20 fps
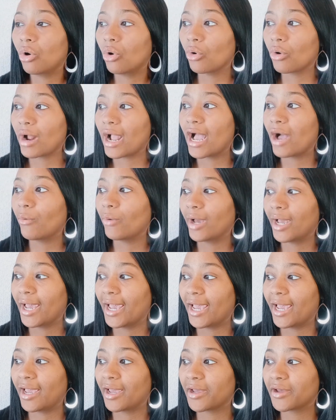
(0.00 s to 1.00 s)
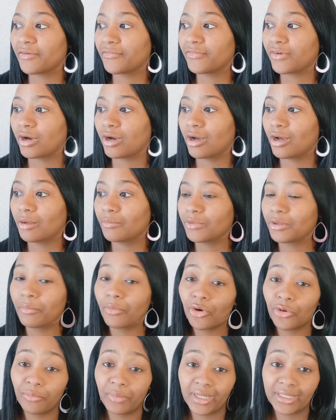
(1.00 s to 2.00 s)
Or I will have um the
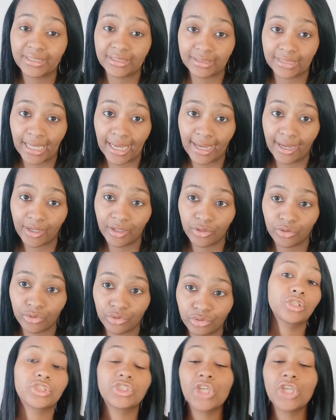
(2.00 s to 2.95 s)
mermaid style.